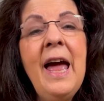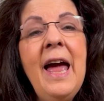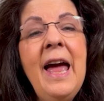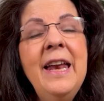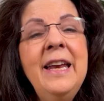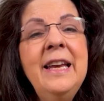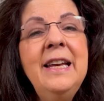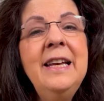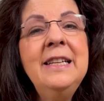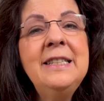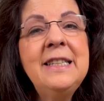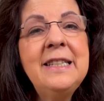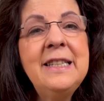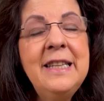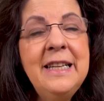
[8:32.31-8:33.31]
And it
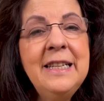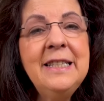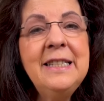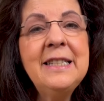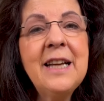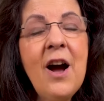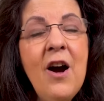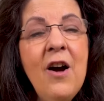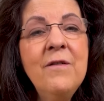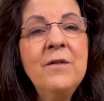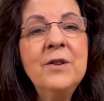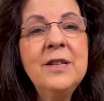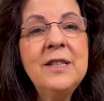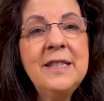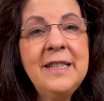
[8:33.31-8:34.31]
is this
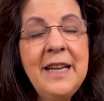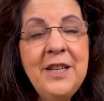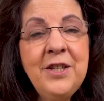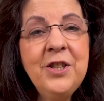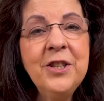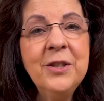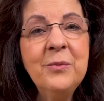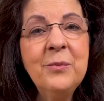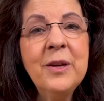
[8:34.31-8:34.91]
conversation